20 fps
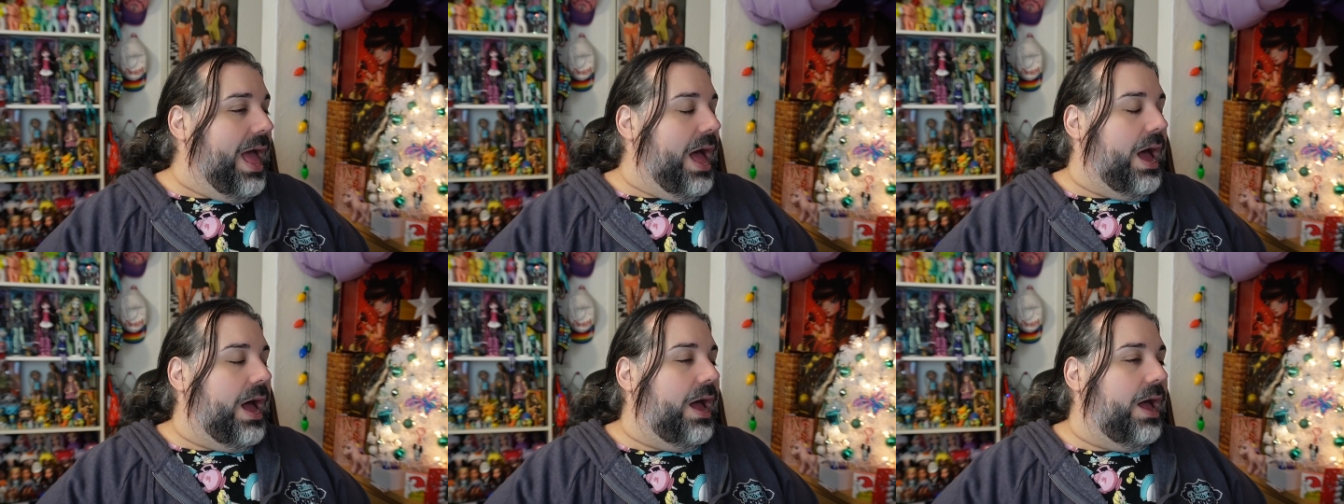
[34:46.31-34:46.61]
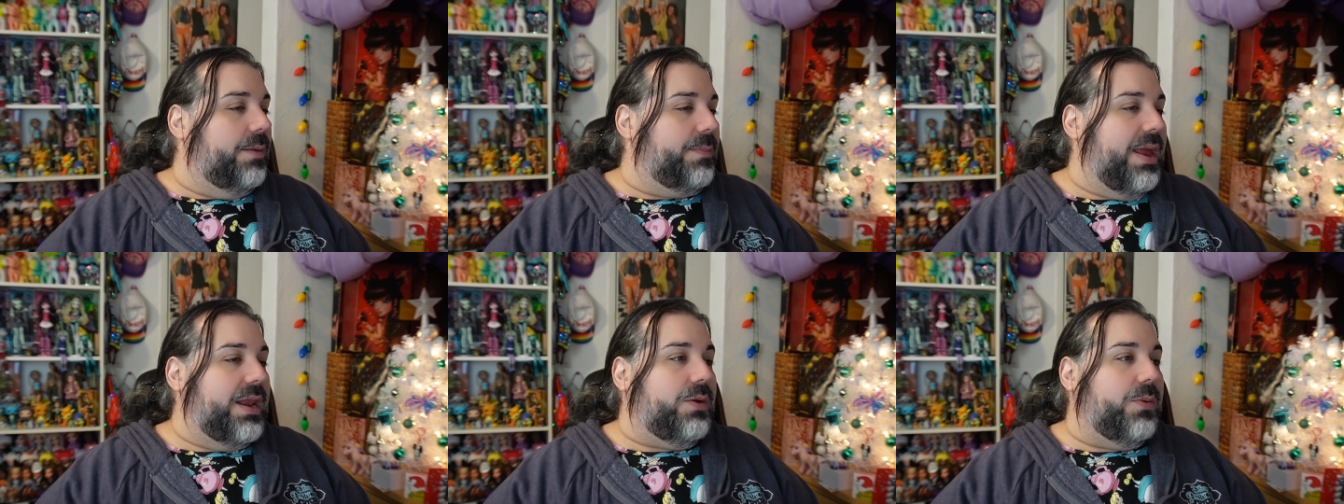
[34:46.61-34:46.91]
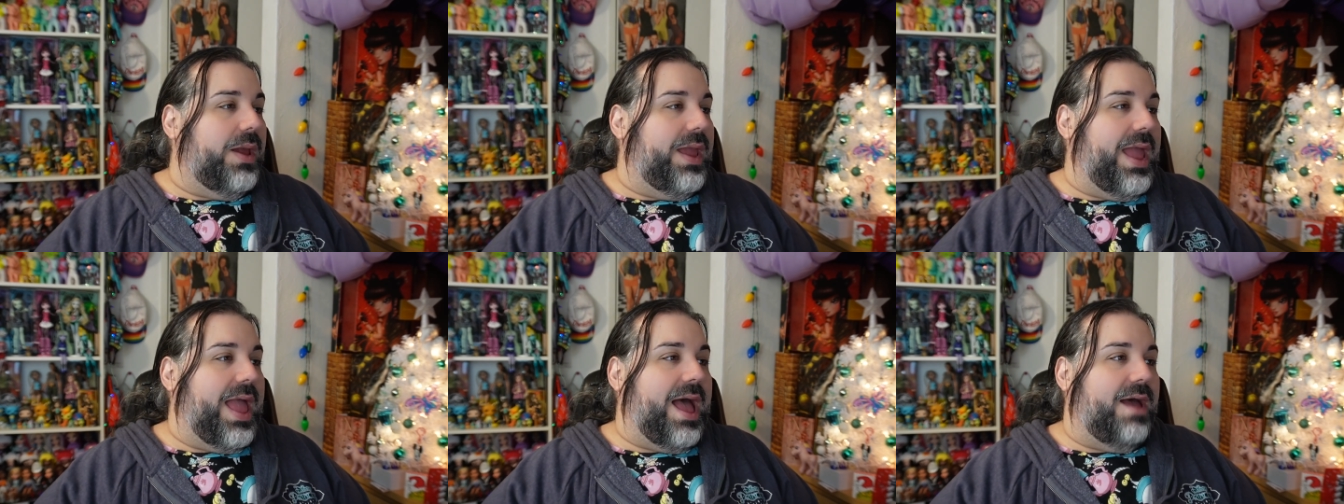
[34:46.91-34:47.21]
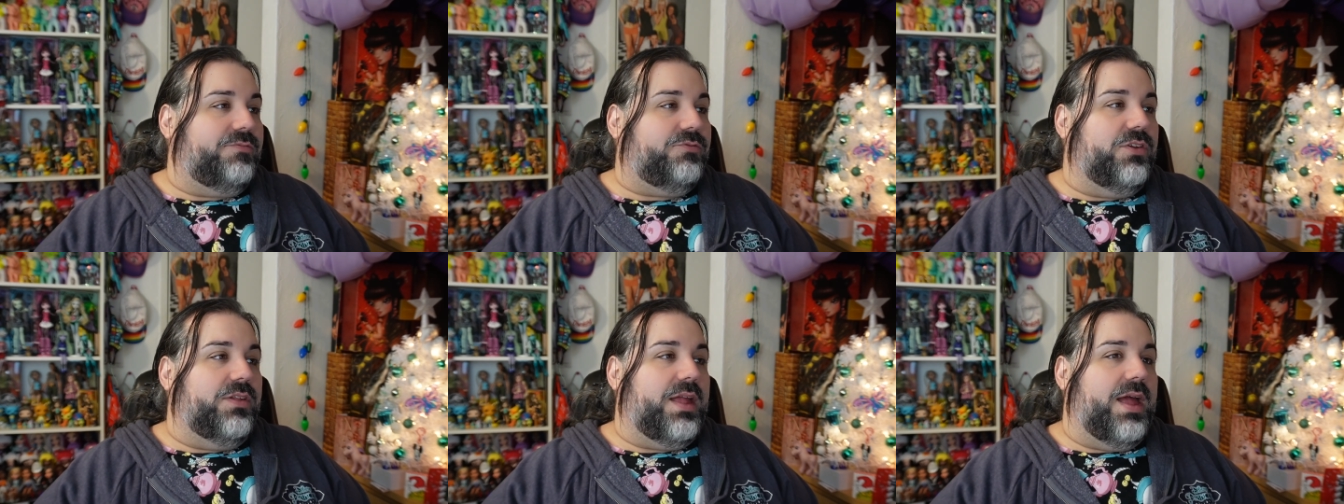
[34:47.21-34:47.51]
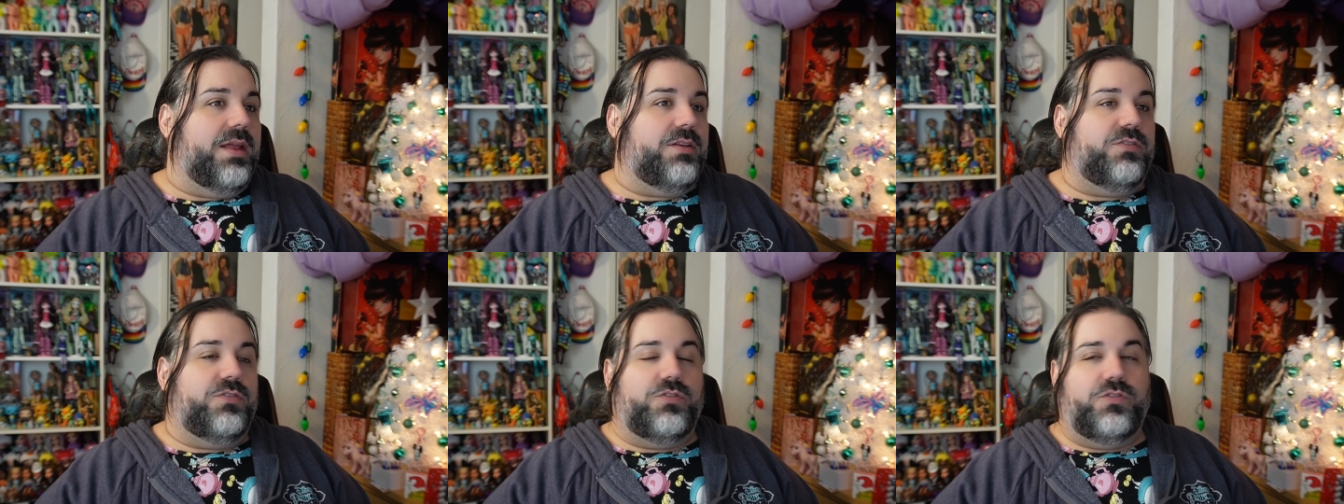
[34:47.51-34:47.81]
Um, anyway, after
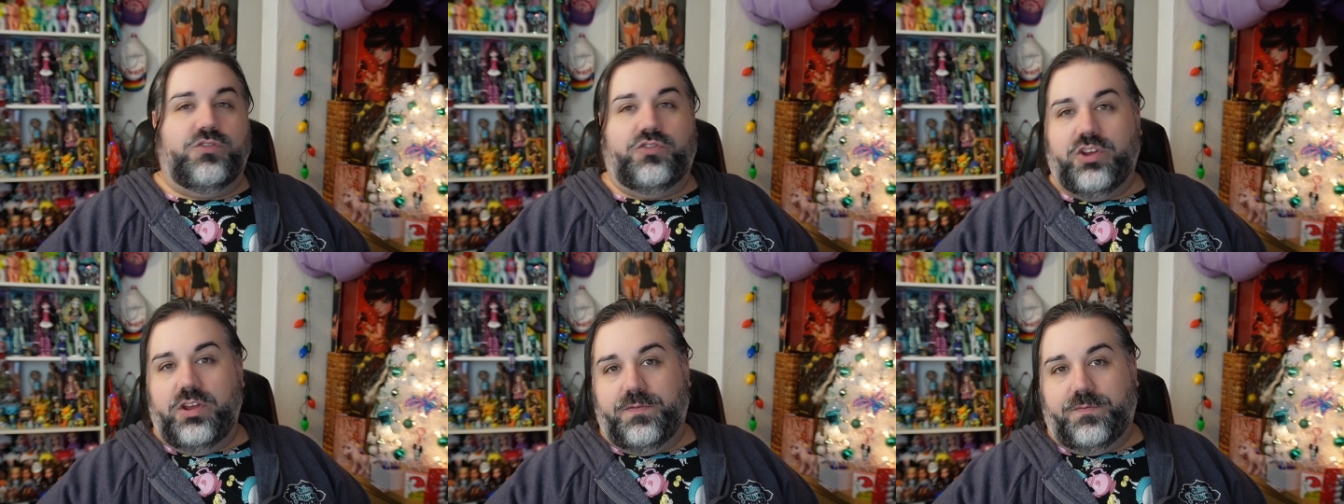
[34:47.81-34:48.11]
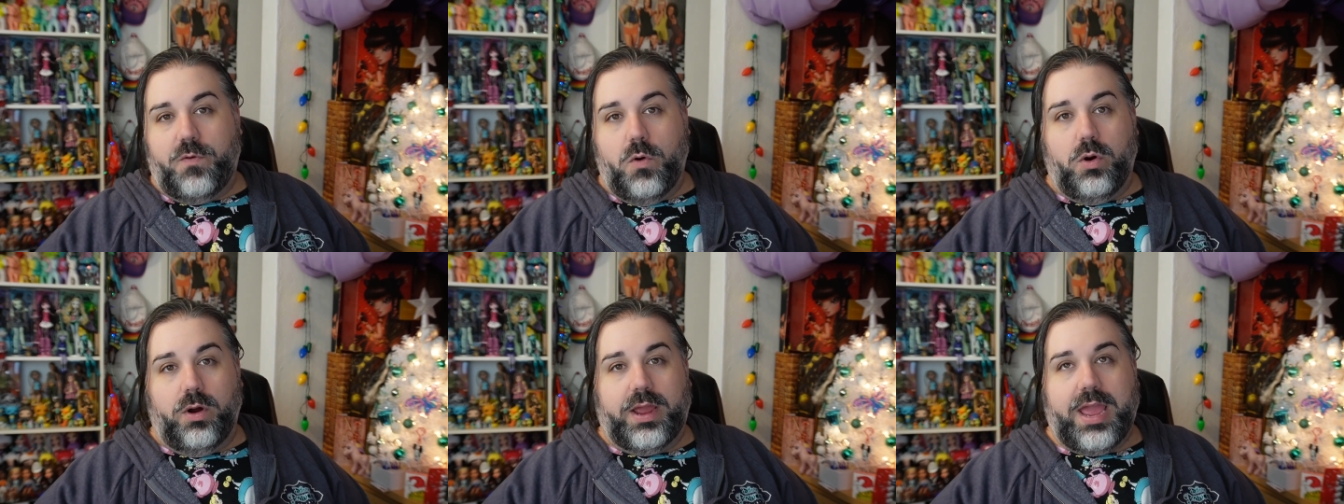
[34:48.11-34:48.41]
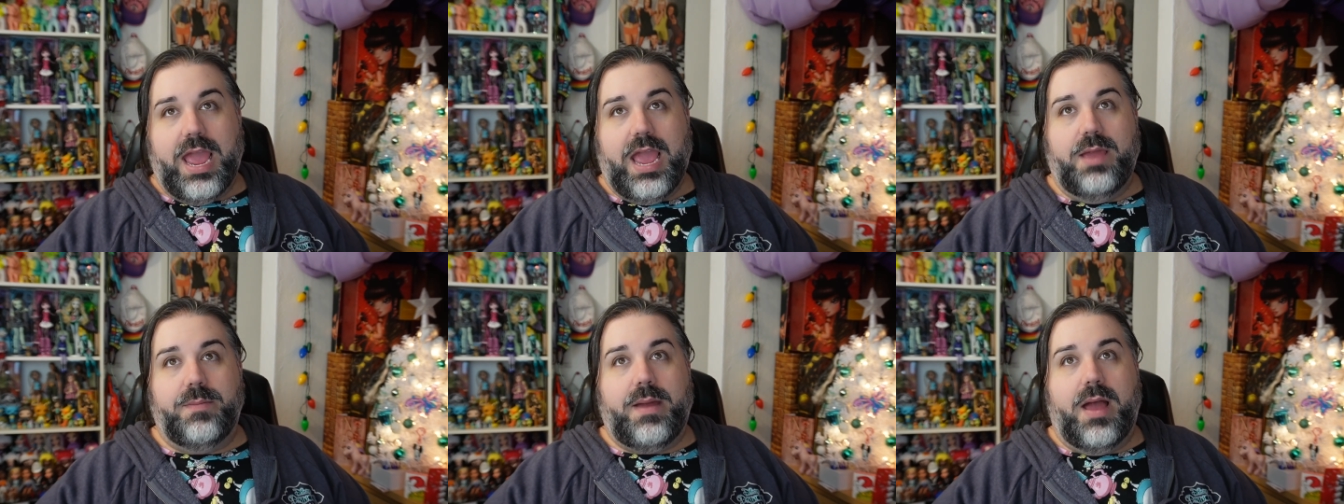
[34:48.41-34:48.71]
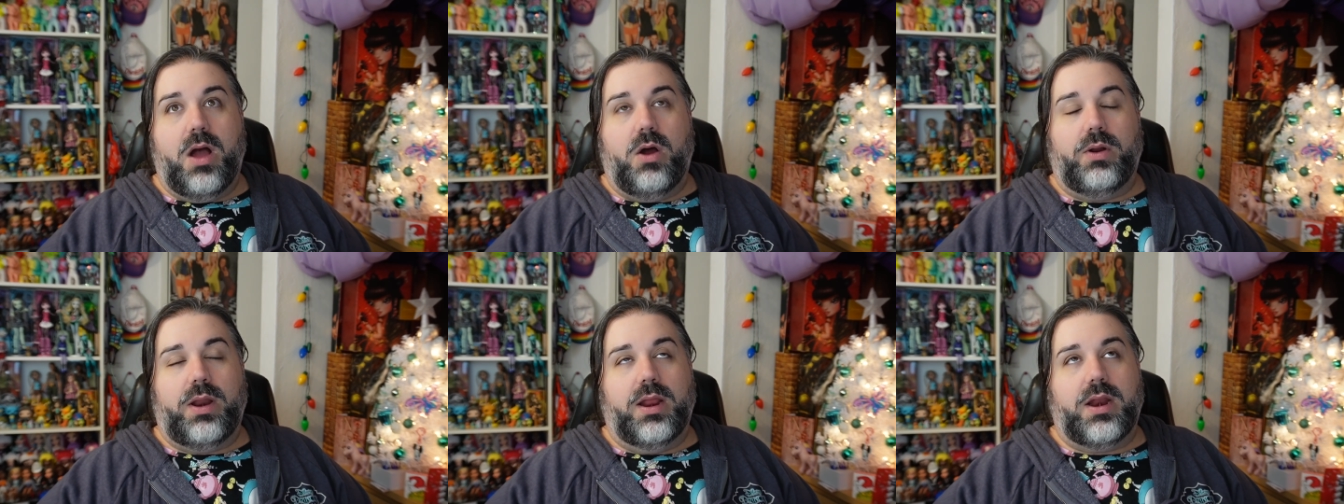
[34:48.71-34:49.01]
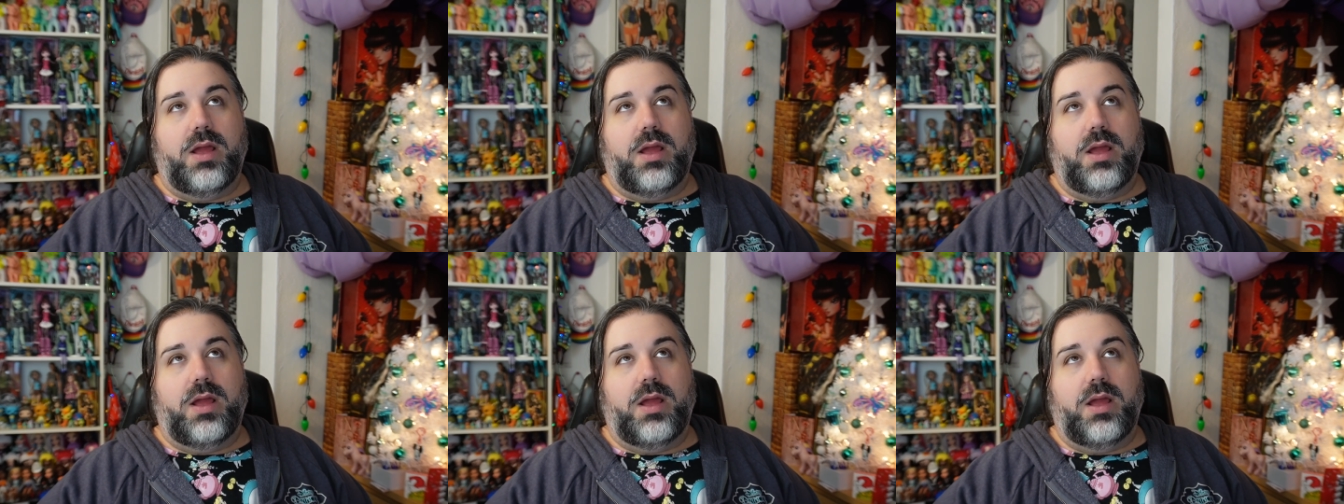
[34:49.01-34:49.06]
that, G4 came out,